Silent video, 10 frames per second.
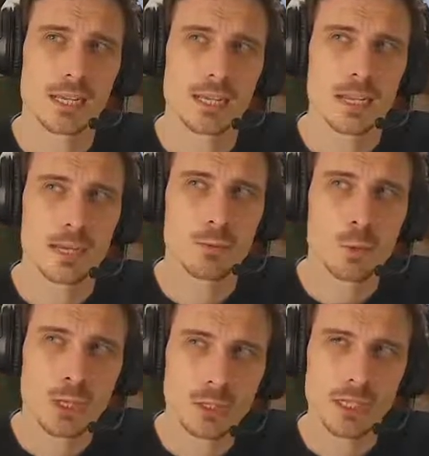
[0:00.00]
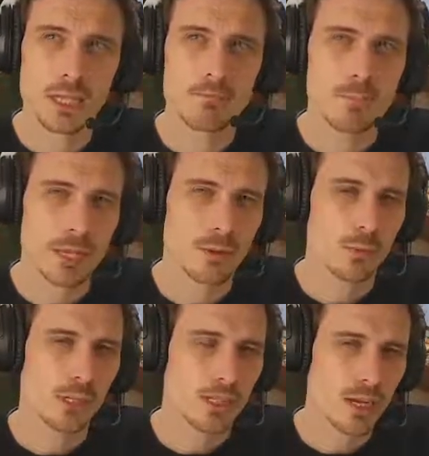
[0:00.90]
it will get better
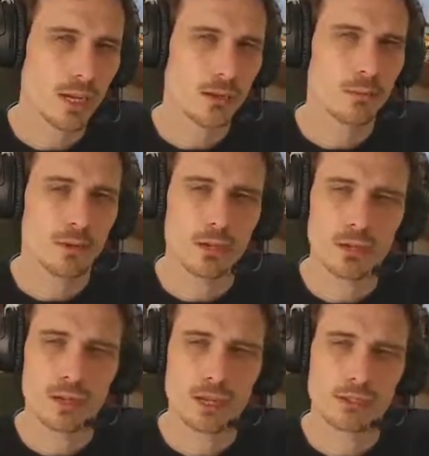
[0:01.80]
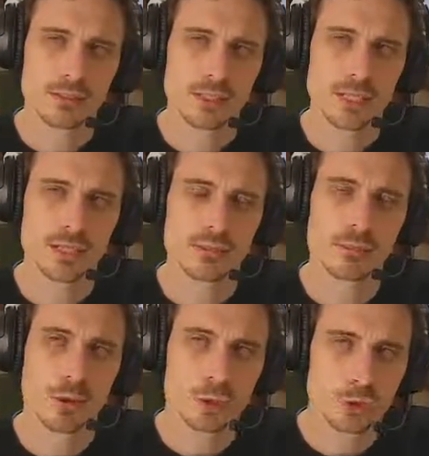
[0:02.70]
with time as I get
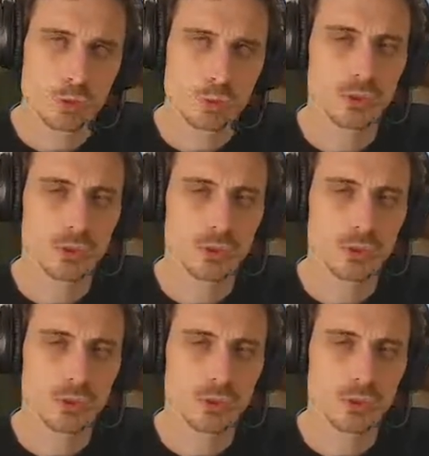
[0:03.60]
more used to